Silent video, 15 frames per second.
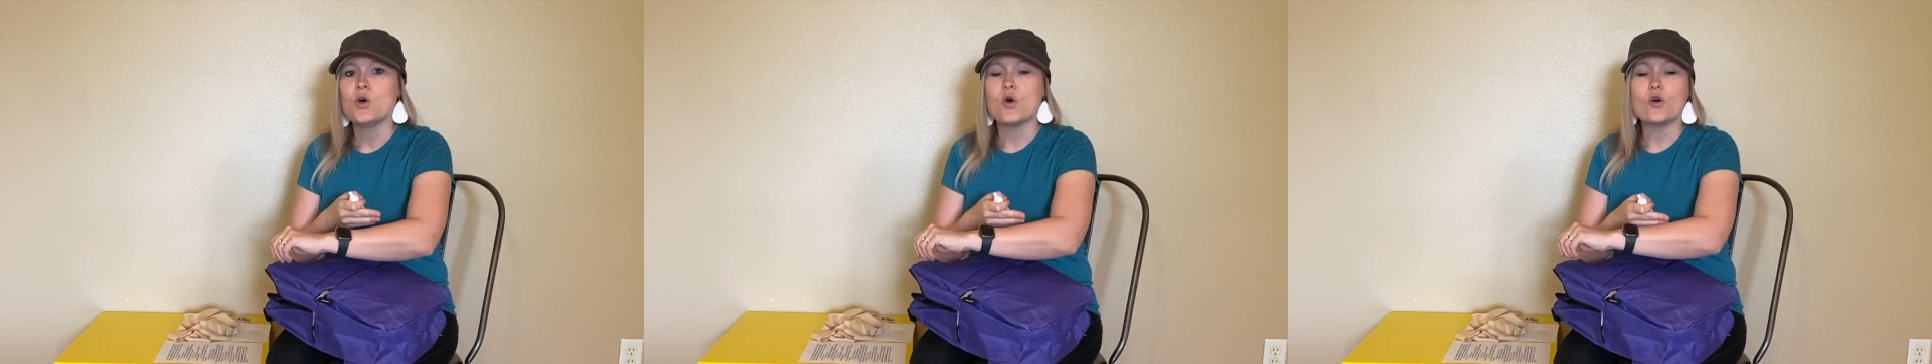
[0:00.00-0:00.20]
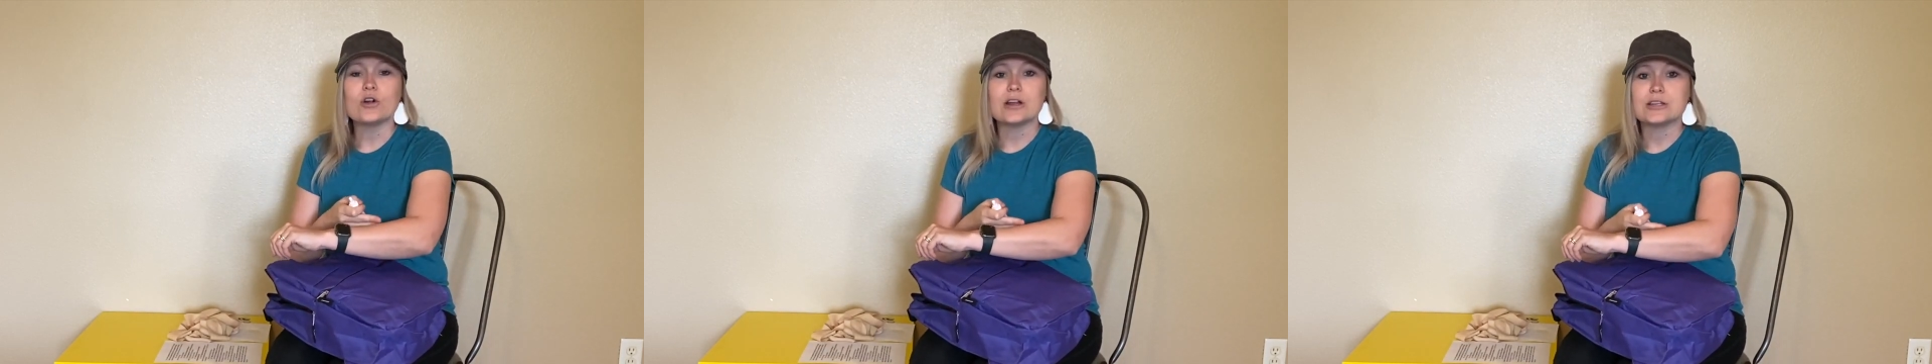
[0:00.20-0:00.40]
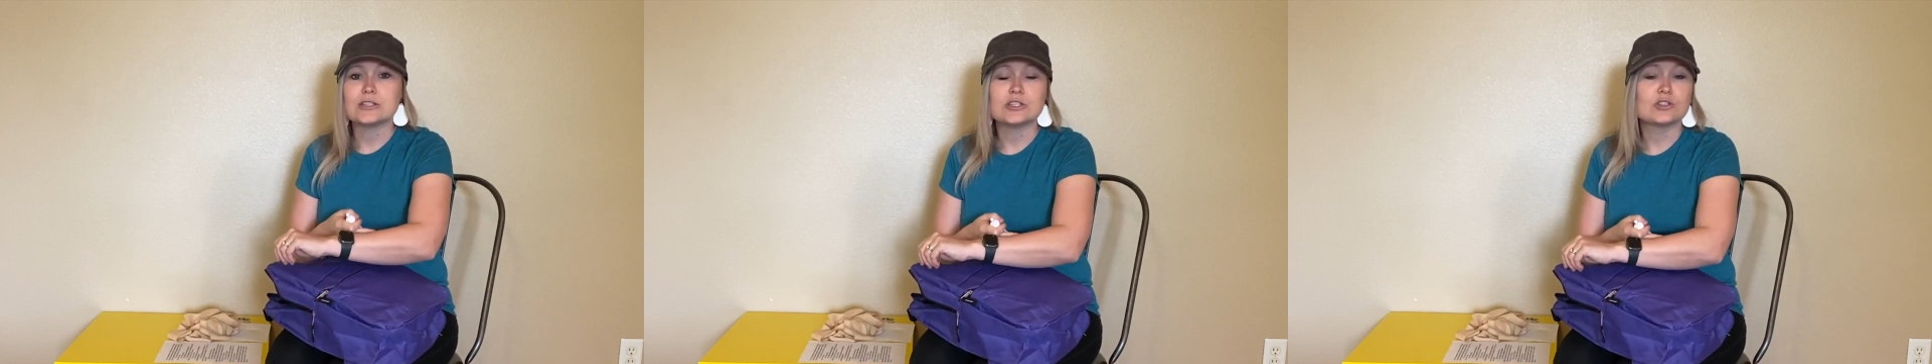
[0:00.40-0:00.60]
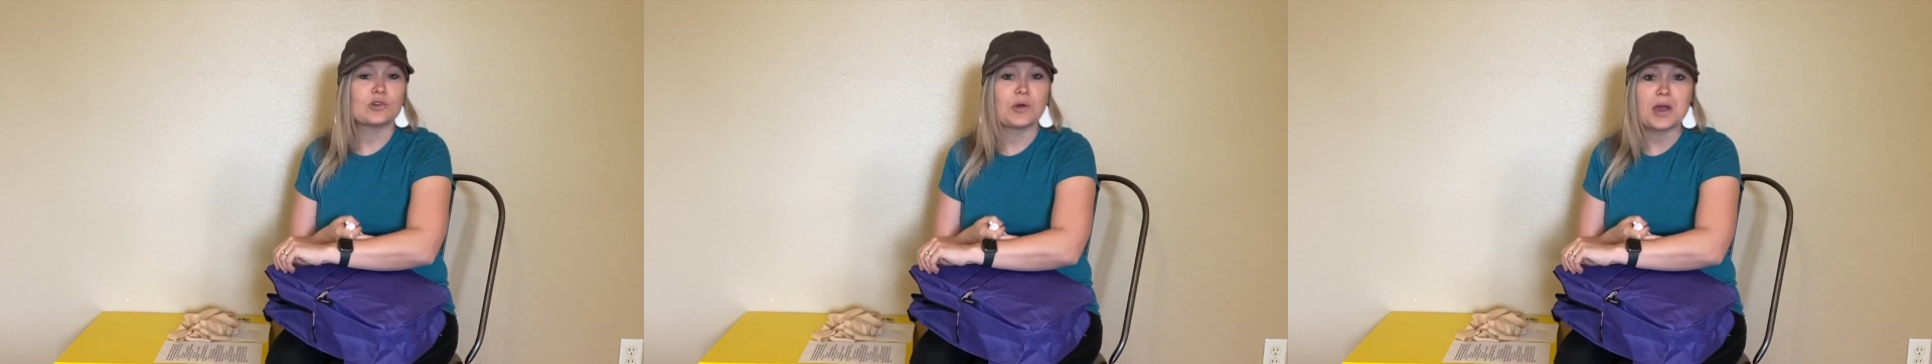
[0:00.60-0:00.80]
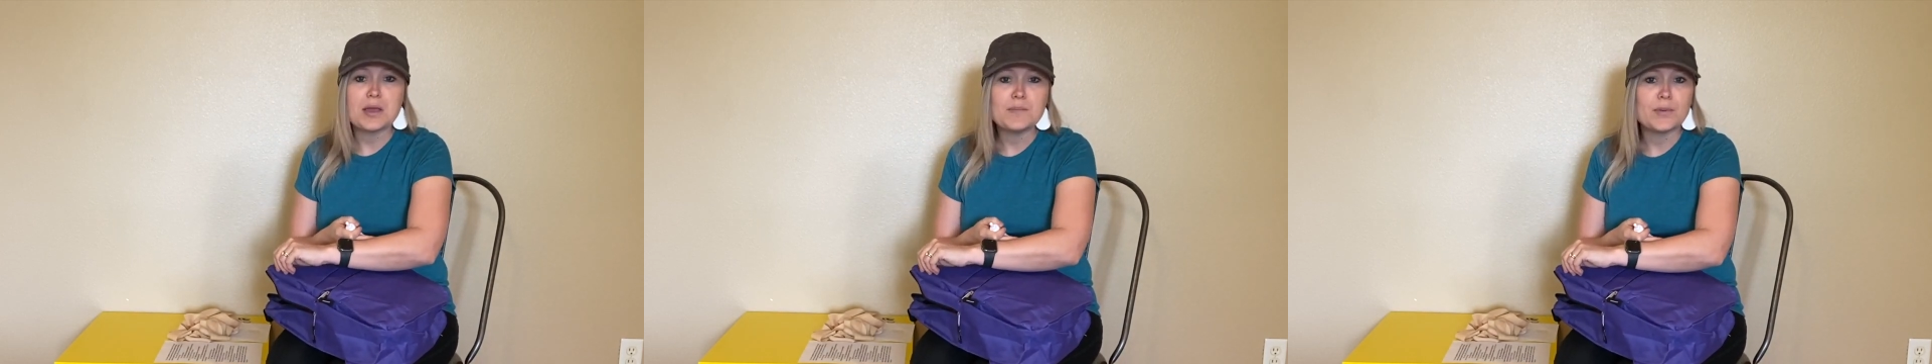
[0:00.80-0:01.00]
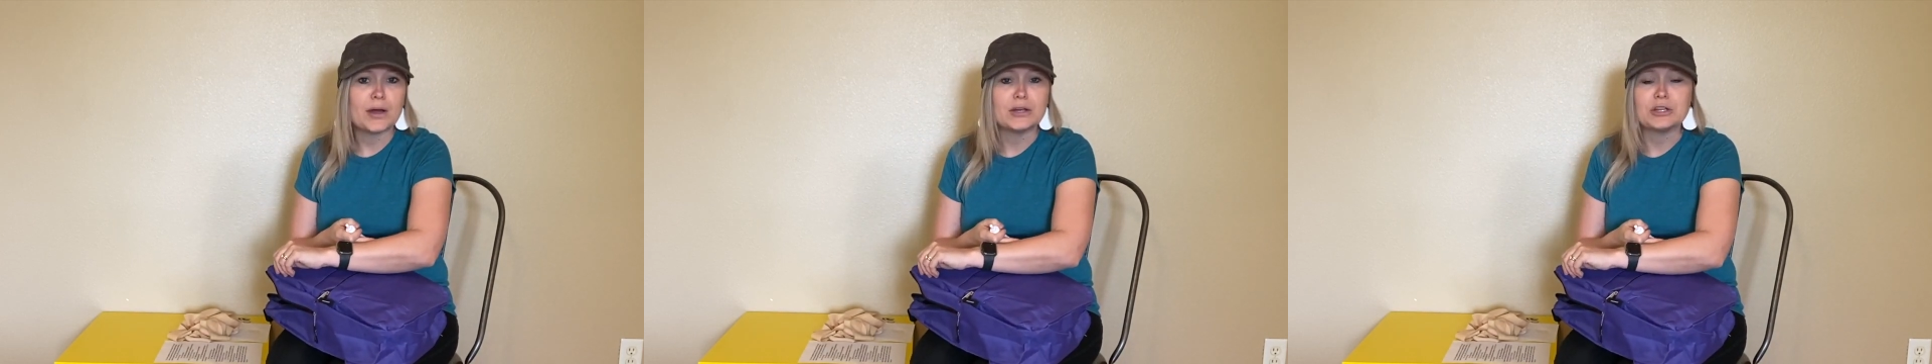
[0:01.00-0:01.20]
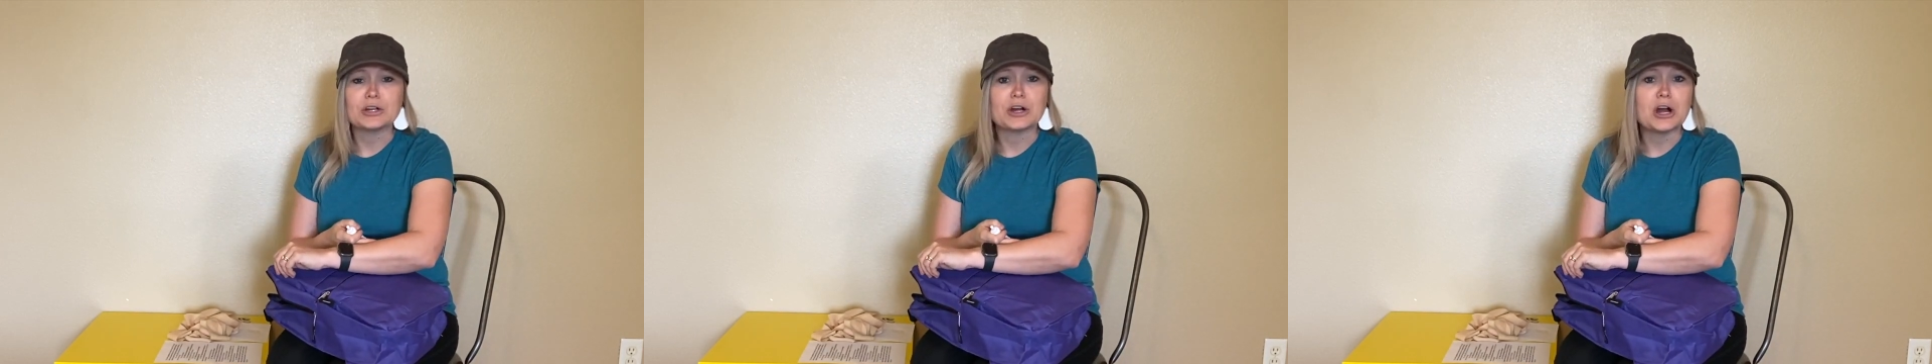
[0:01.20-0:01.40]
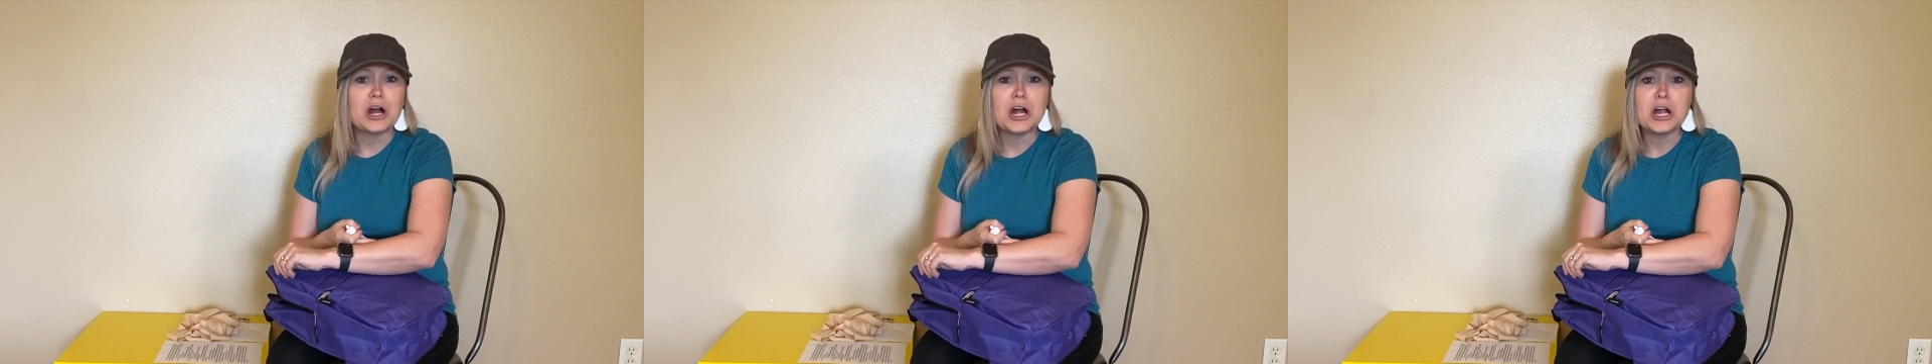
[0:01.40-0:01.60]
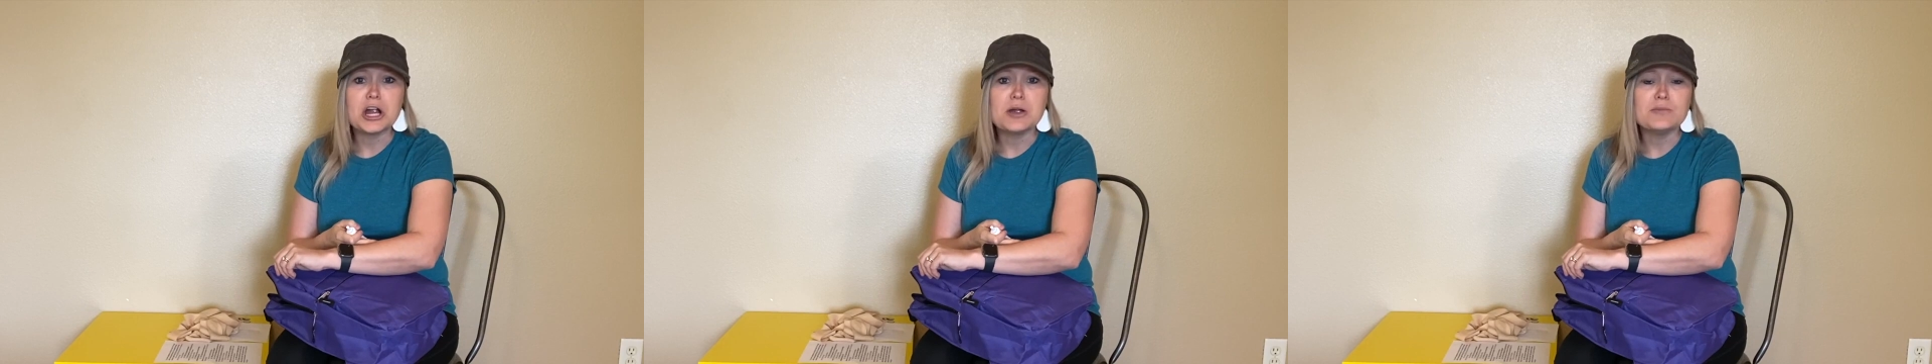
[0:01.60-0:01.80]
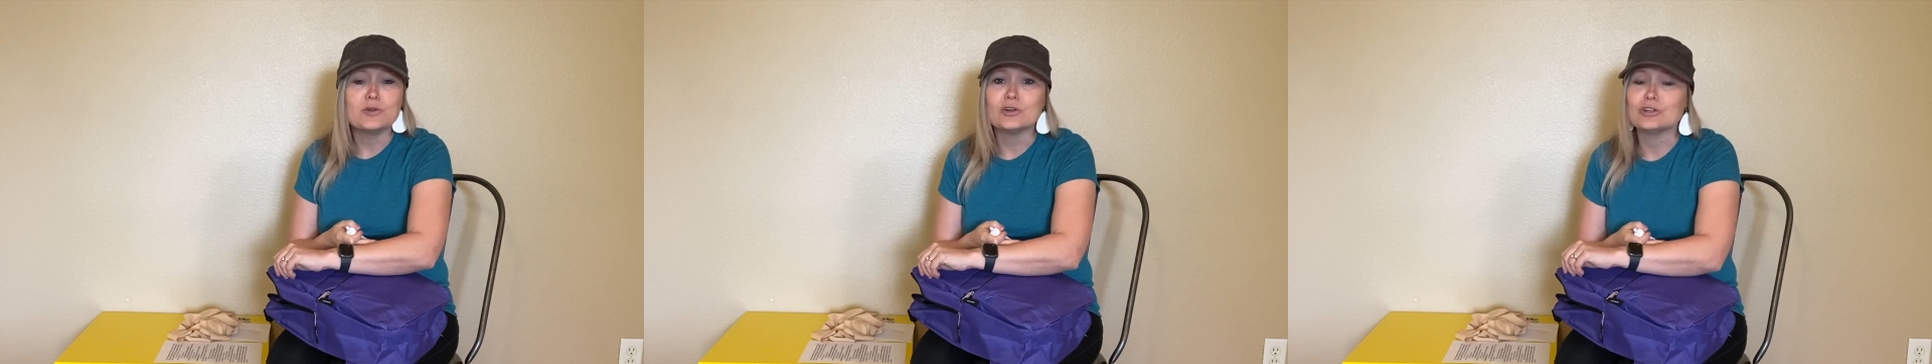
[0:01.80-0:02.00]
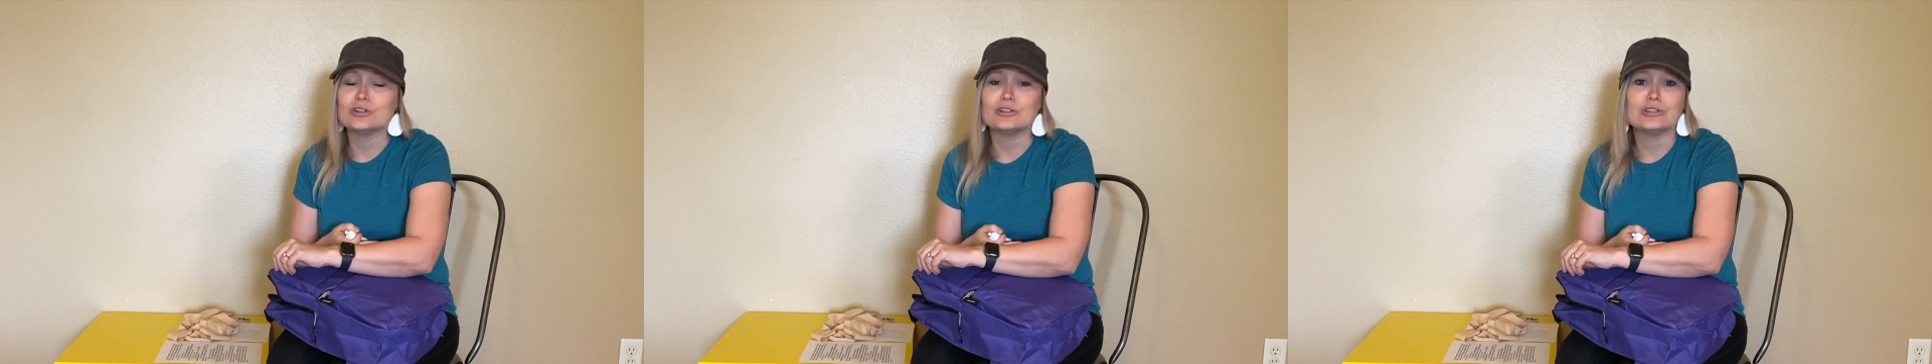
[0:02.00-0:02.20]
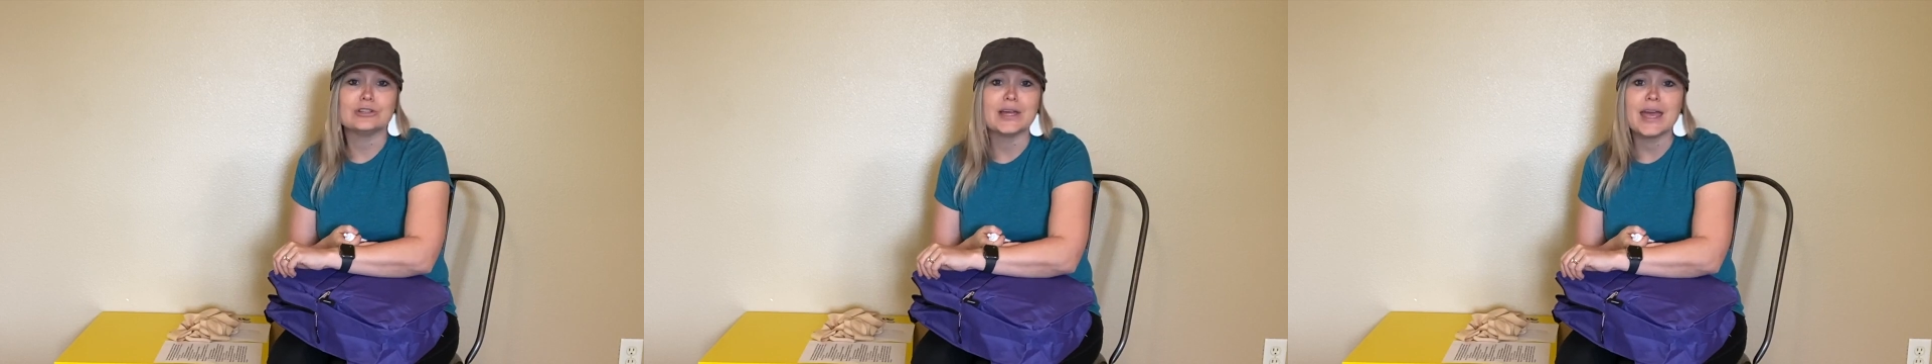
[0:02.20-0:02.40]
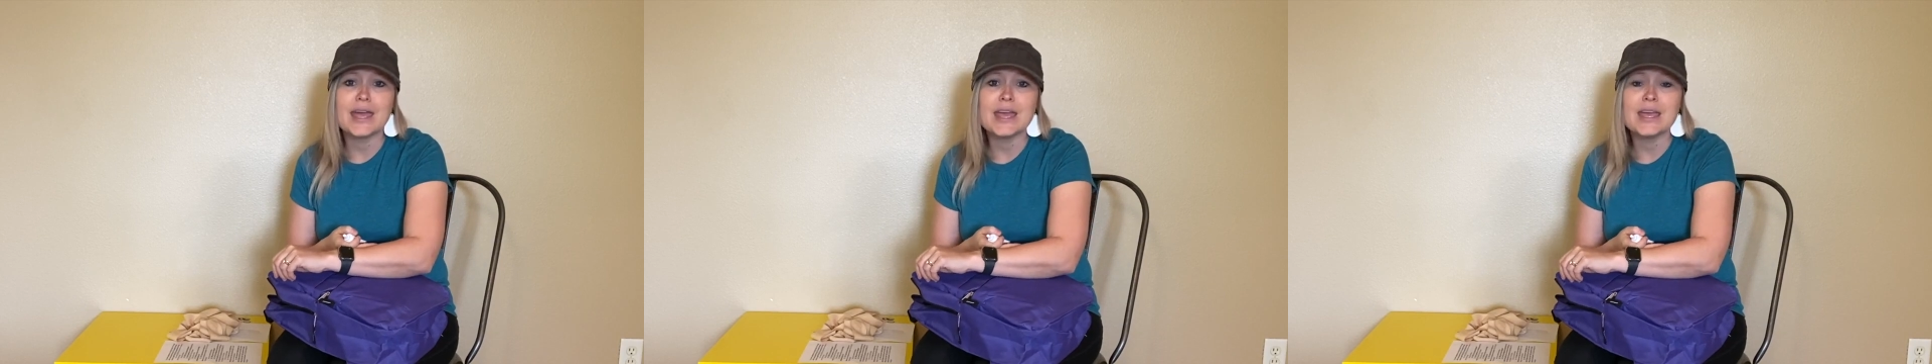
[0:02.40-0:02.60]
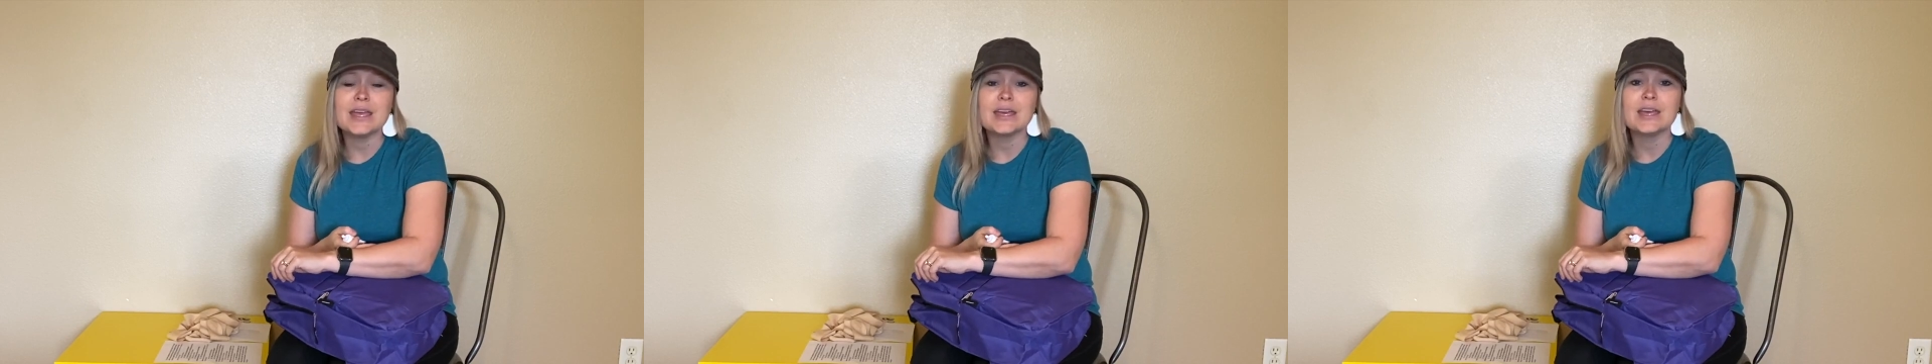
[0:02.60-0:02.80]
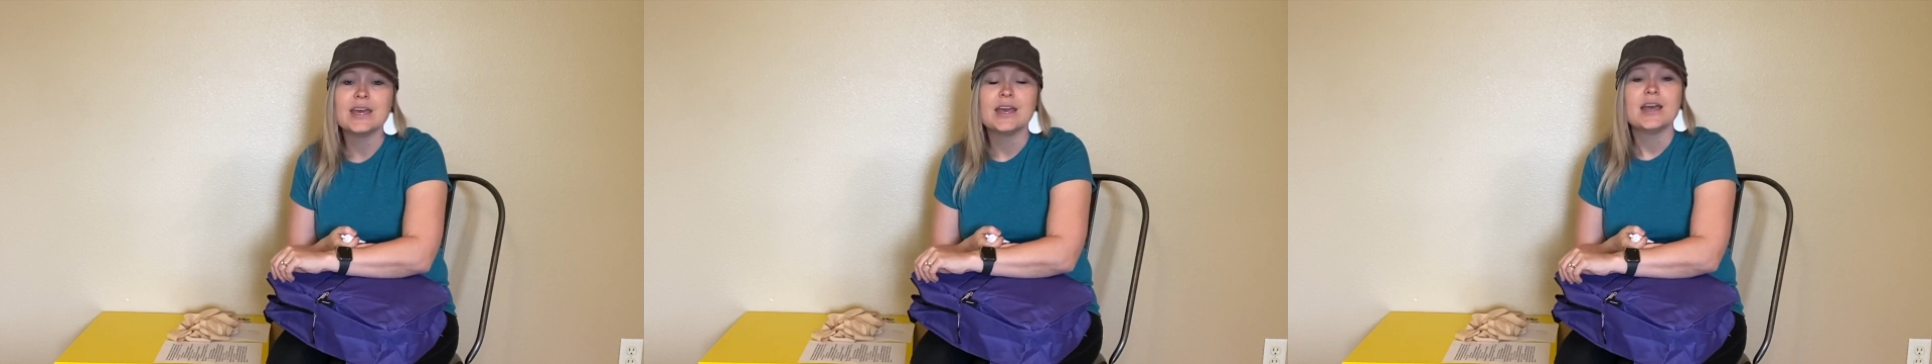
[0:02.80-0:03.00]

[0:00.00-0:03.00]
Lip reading: or a scrape on your arm or your leg?